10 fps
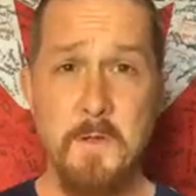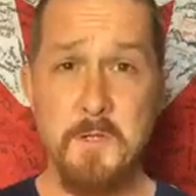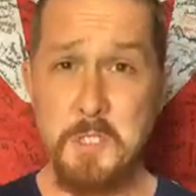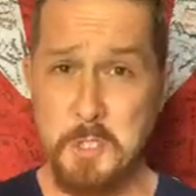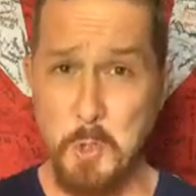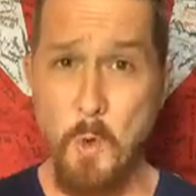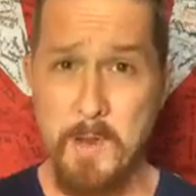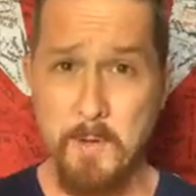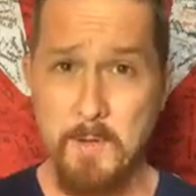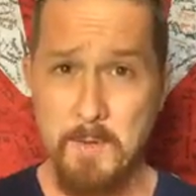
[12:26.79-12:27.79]

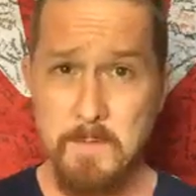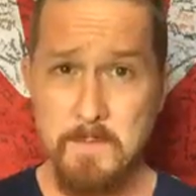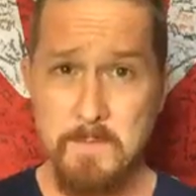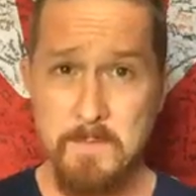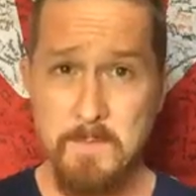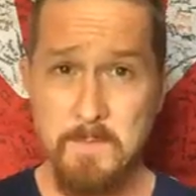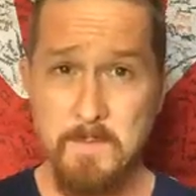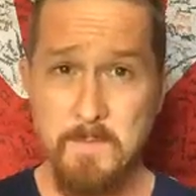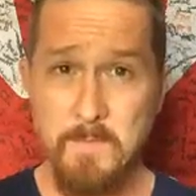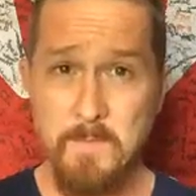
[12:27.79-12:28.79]
soil
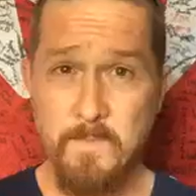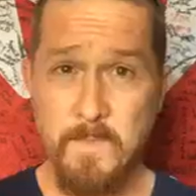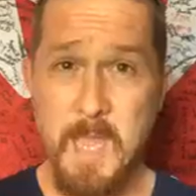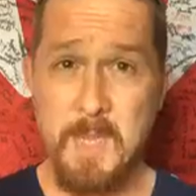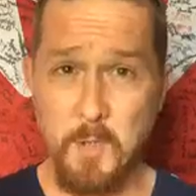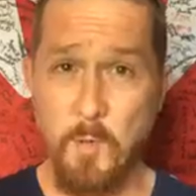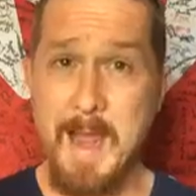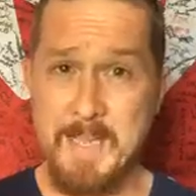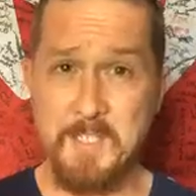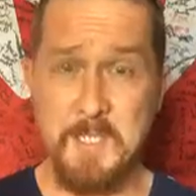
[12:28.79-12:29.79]
and
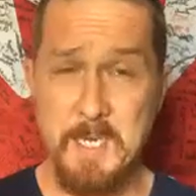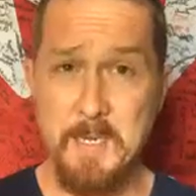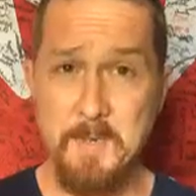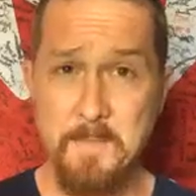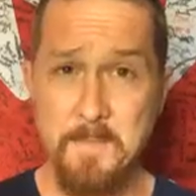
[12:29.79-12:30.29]
grass seed.